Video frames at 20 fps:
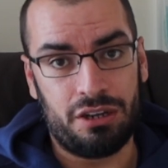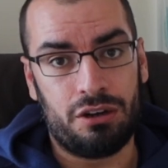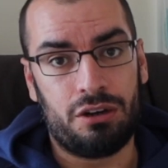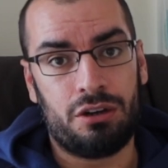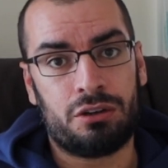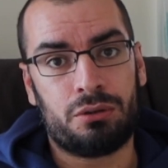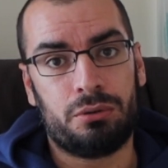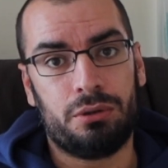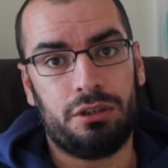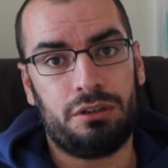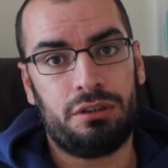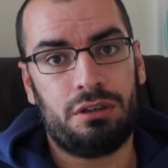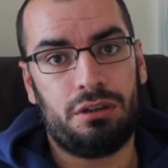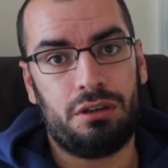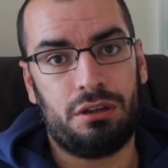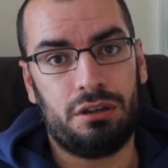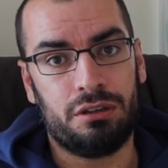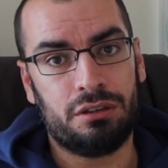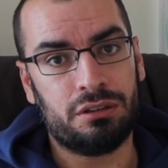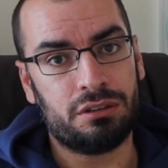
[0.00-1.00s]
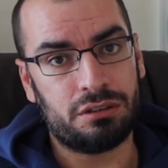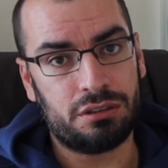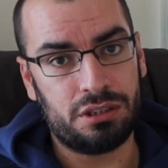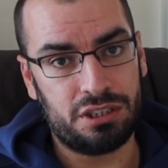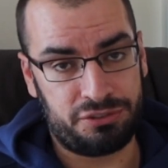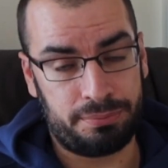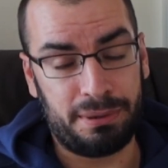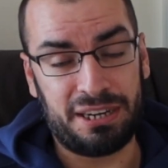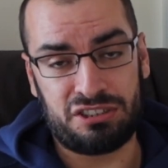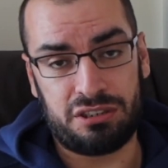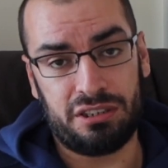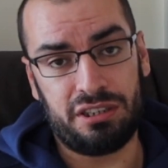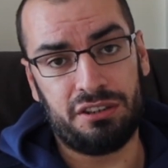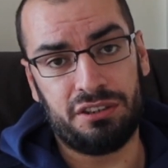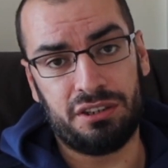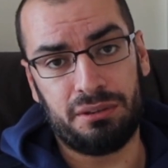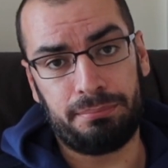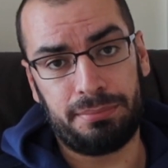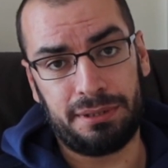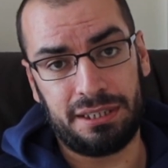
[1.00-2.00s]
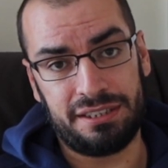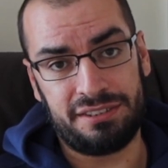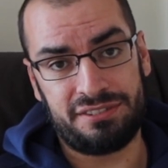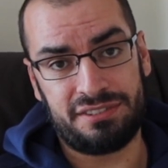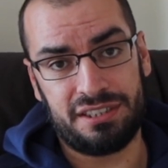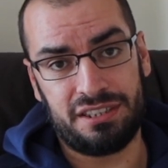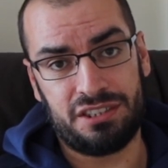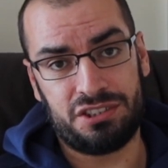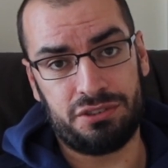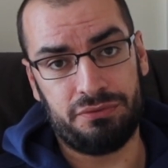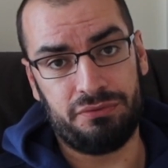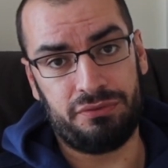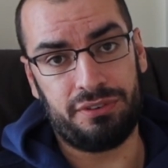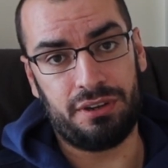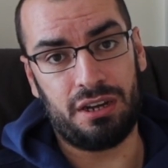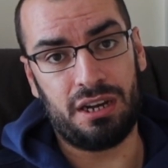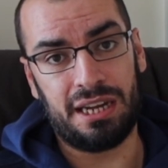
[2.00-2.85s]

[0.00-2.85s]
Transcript: awkward, especially on the PlayStation 4.